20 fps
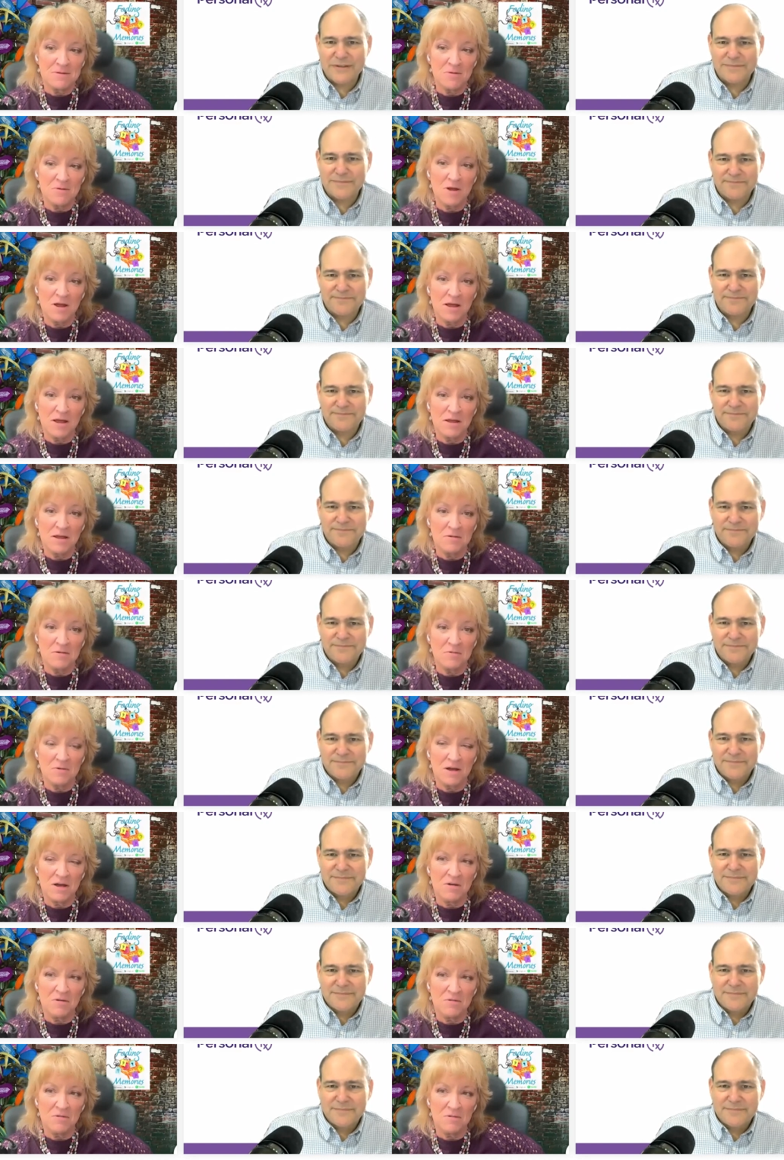Speaker 1: Okay.
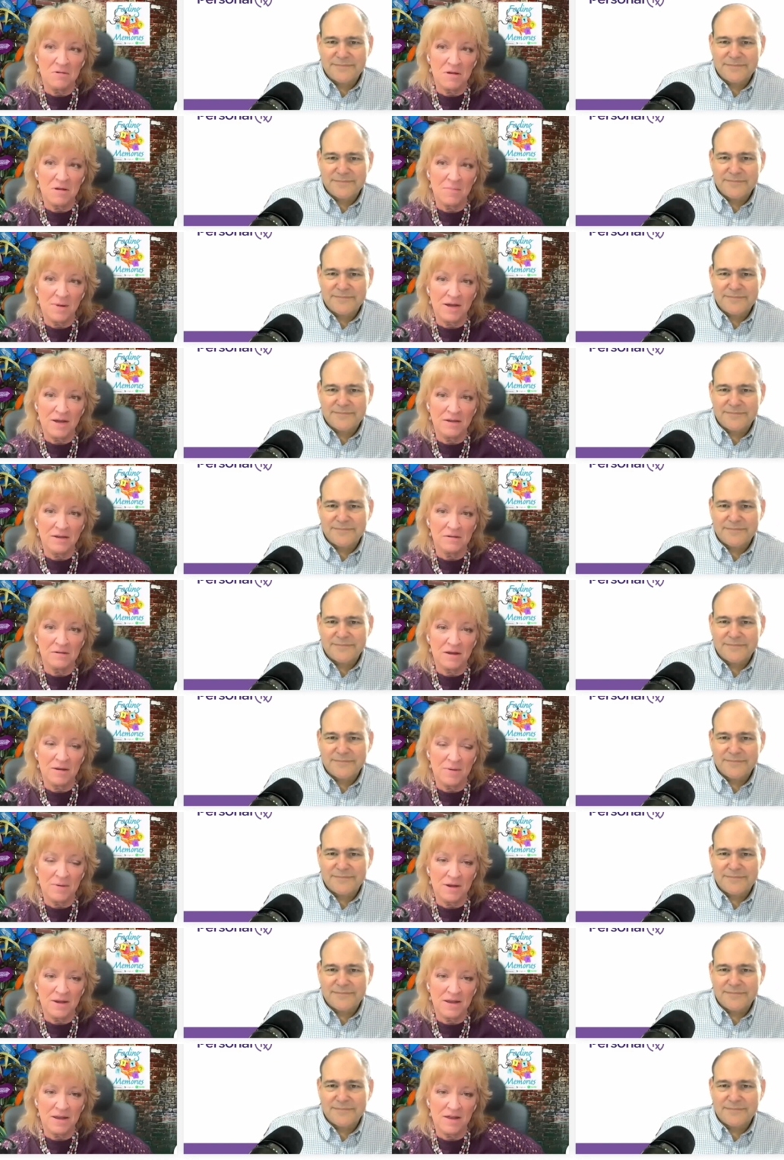Well, I might I
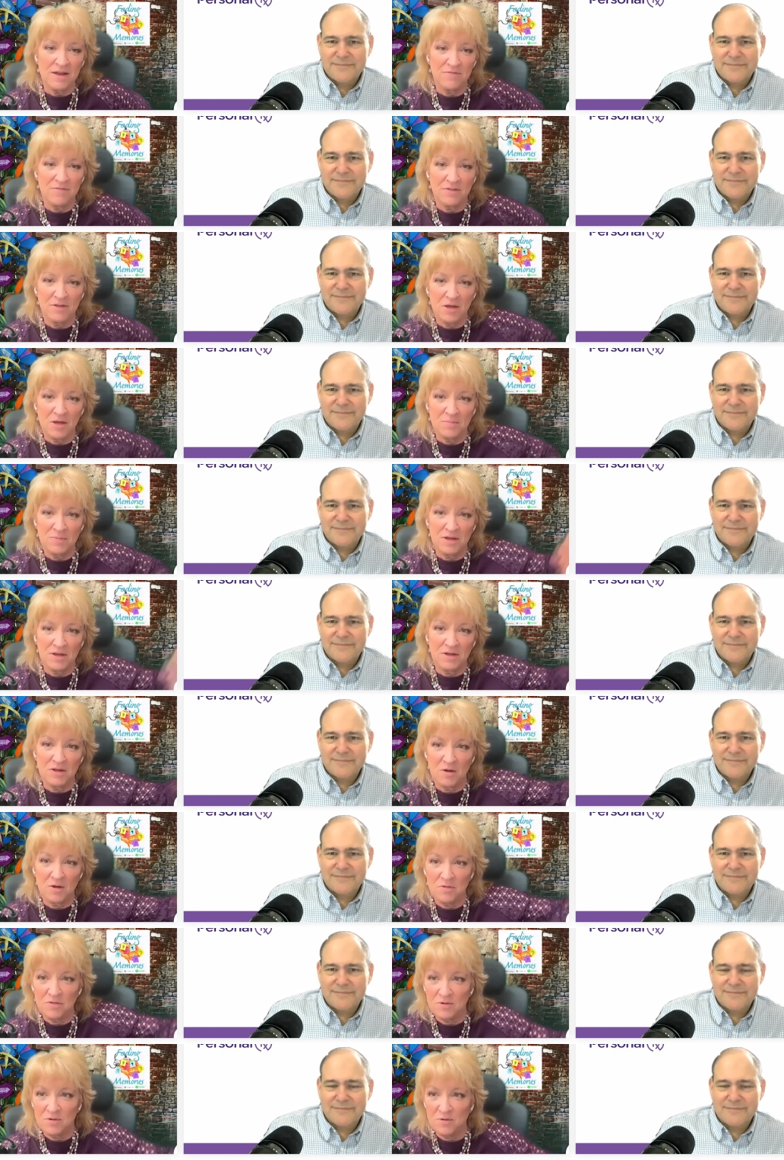might have the hubby
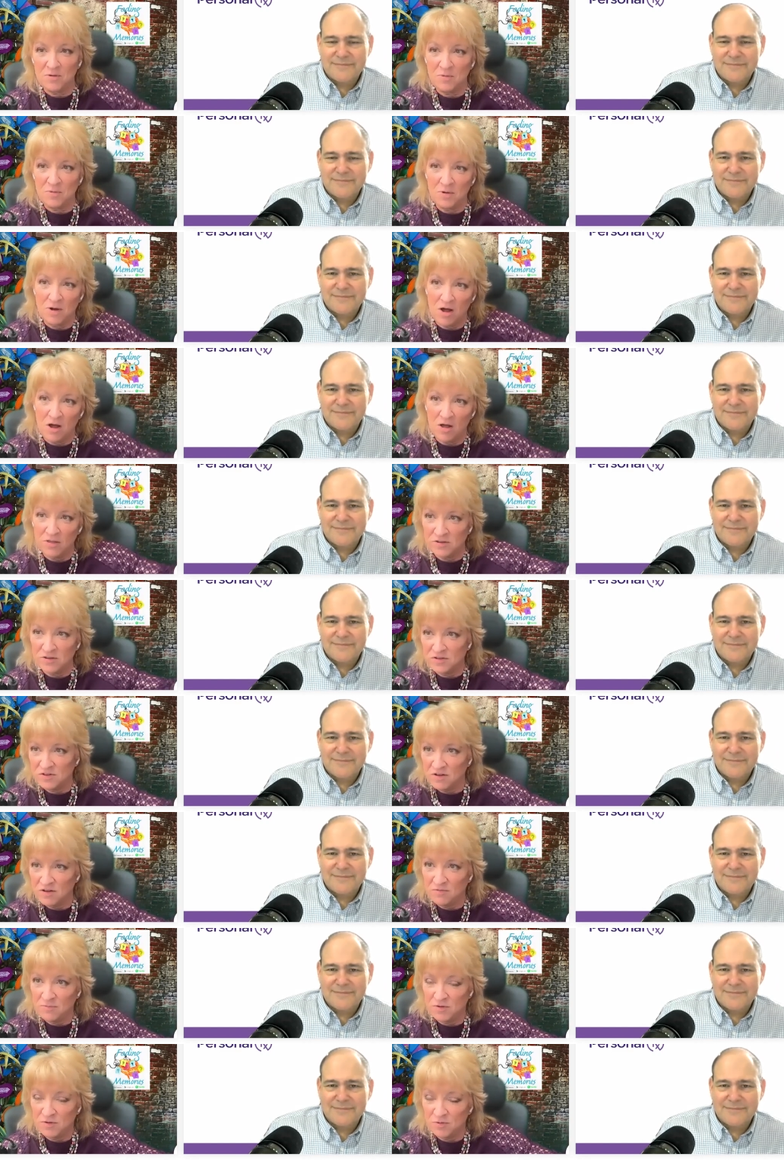go through all the
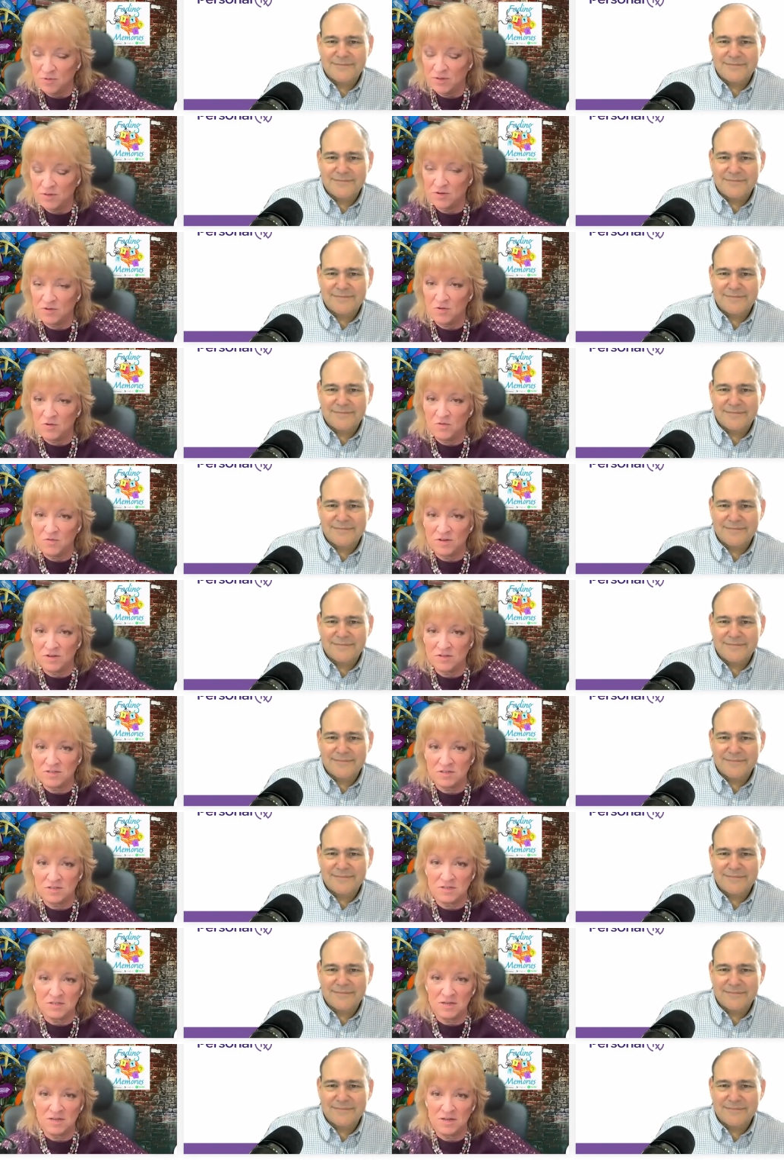stuff between the two of us
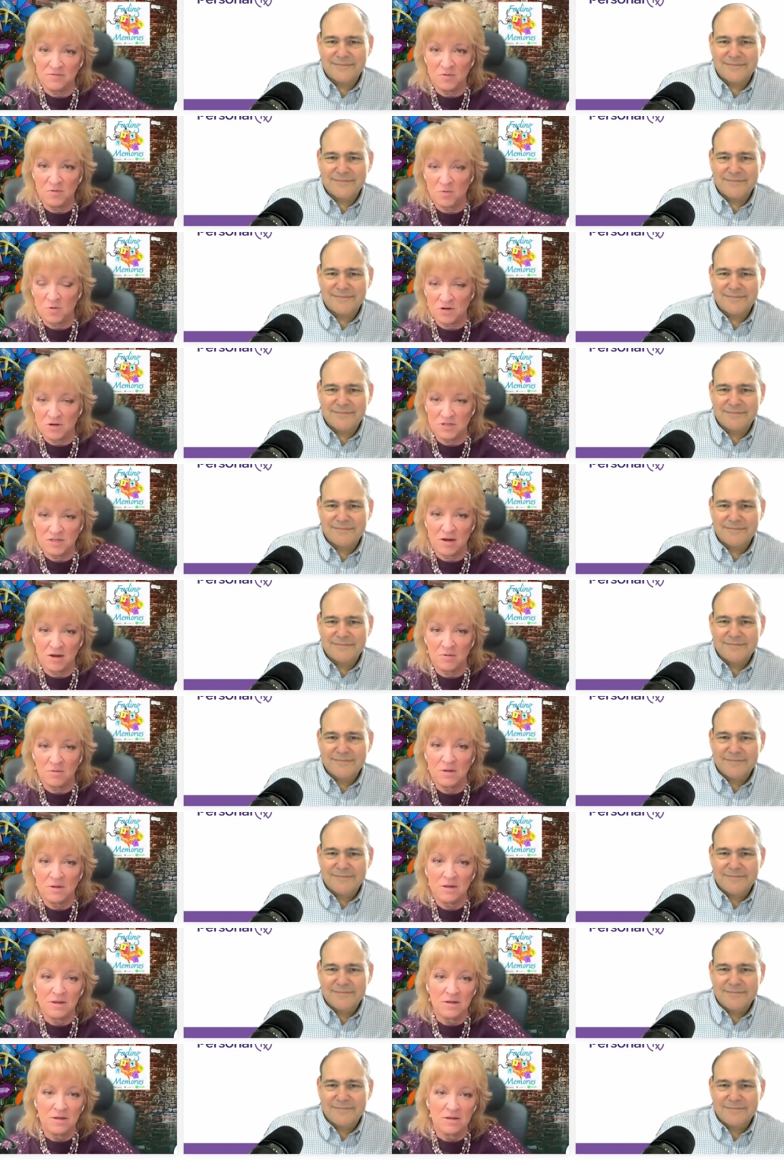and see if it works out.
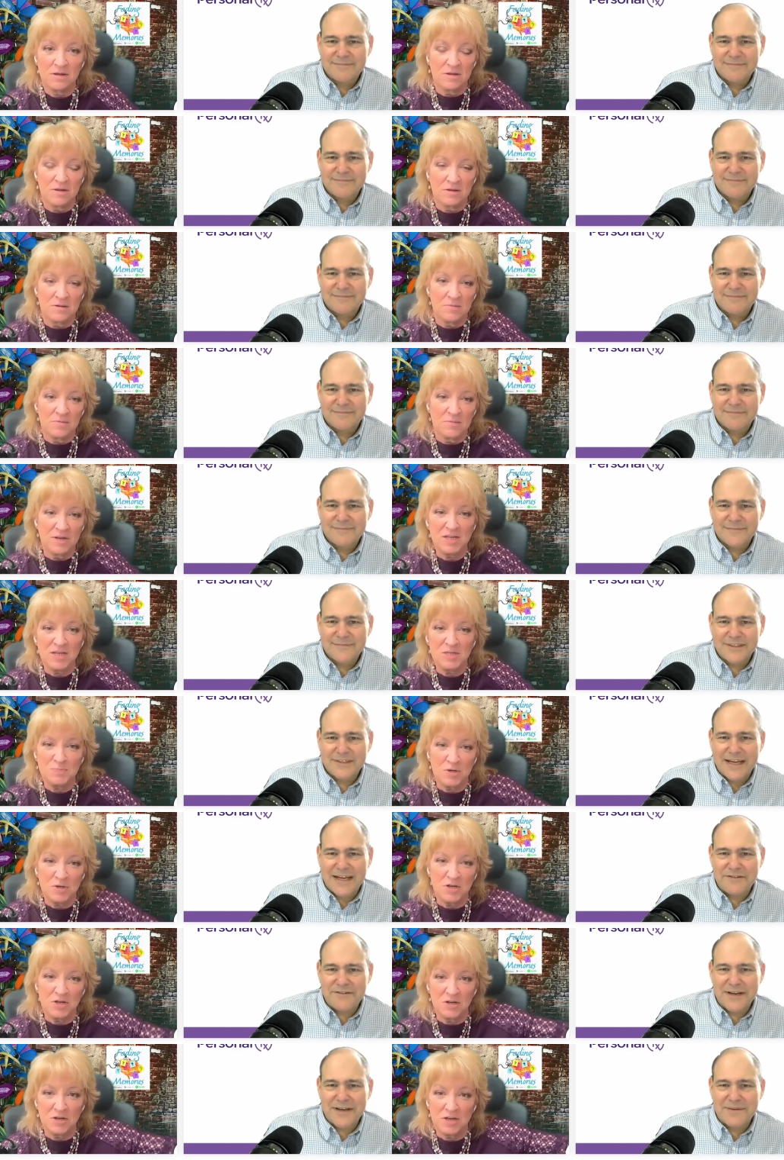But he's Sounds
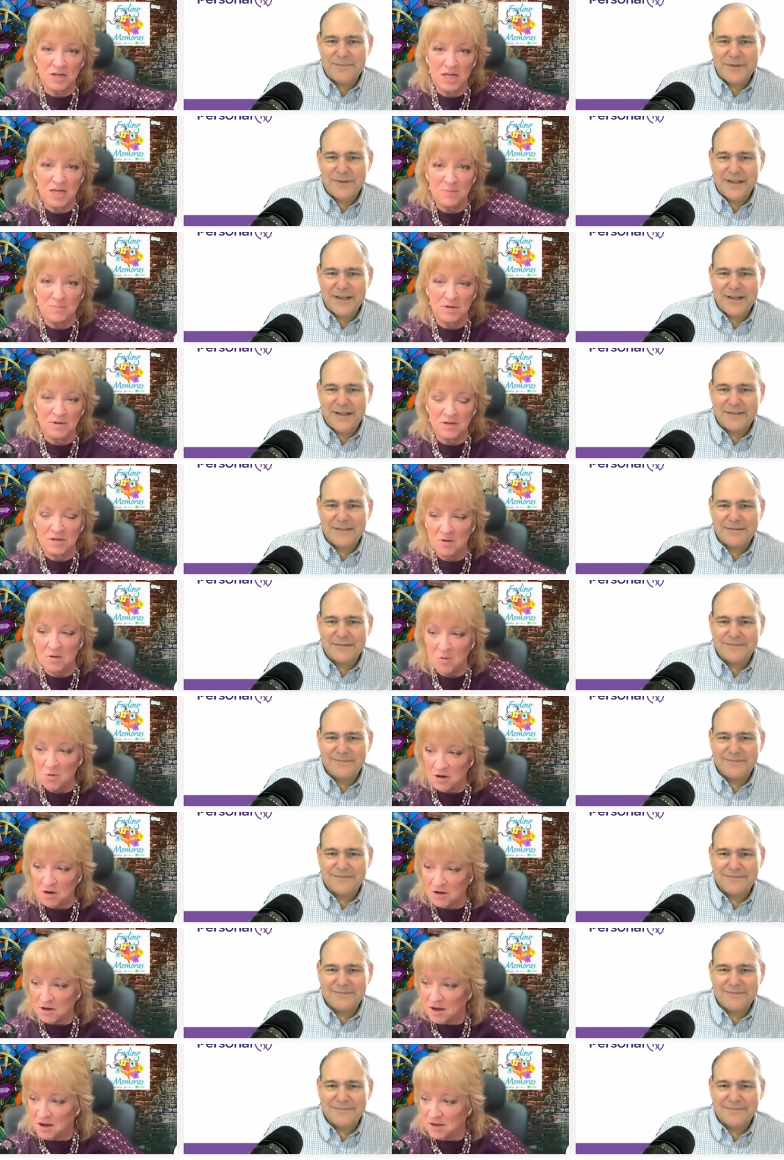pretty like good at plan. keeping it
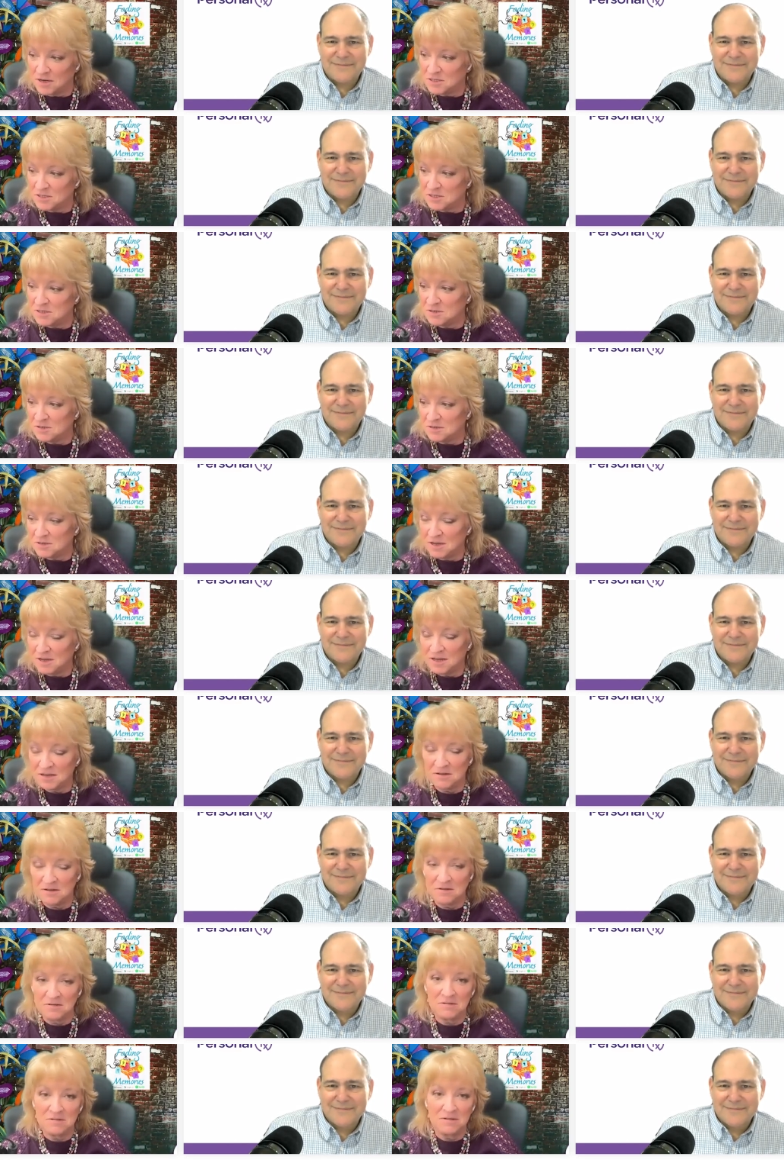organized
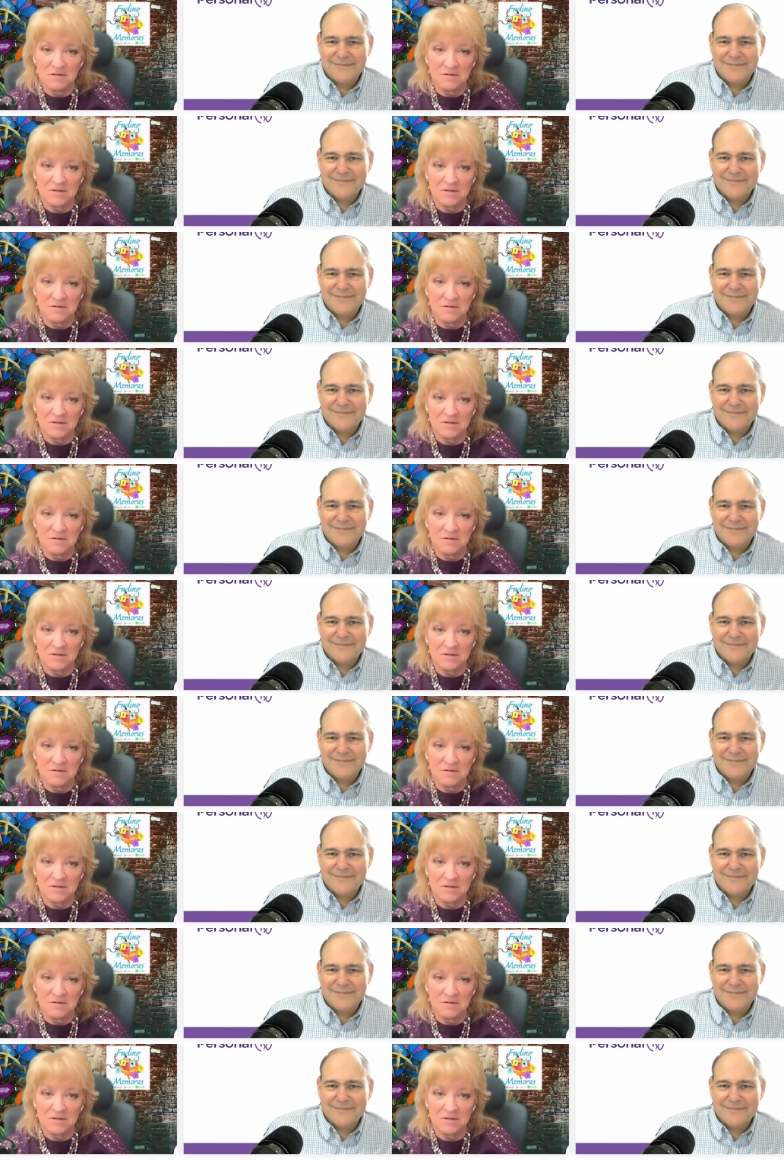and